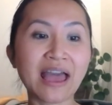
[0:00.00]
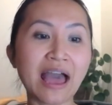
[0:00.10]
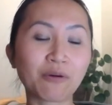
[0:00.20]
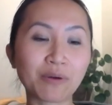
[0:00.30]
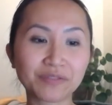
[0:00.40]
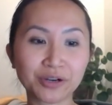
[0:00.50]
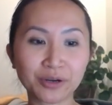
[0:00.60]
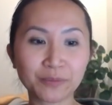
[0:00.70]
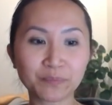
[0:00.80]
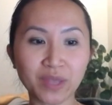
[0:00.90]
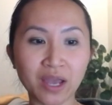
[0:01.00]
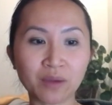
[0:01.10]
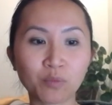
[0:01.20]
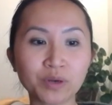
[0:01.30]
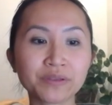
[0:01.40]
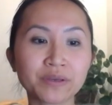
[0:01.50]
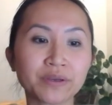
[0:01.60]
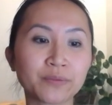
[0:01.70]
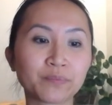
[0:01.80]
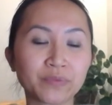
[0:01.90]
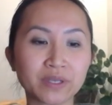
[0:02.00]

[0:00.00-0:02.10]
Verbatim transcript: However, one of